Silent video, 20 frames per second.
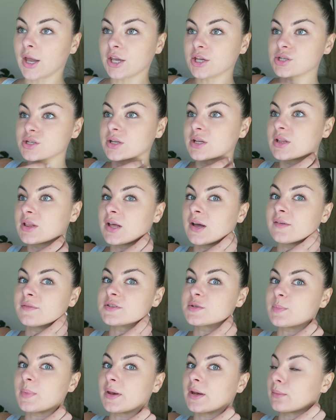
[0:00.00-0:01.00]
I usually love
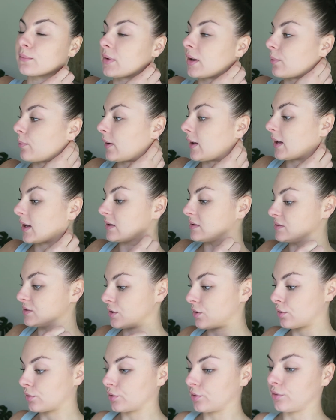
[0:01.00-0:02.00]
spending my weekends
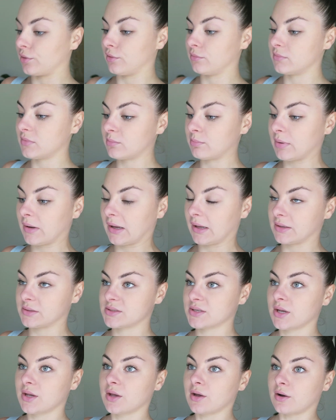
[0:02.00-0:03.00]
at home,
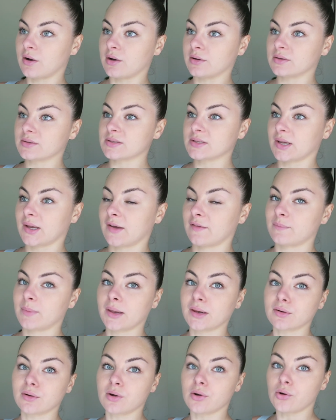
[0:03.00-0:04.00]
but honestly, I've
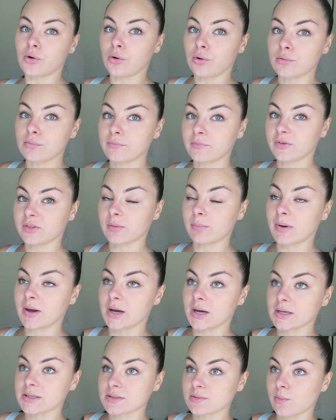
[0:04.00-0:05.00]
been home for the
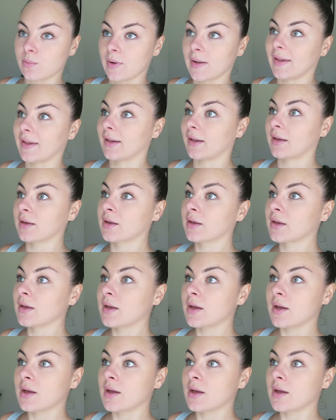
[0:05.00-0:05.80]
past week.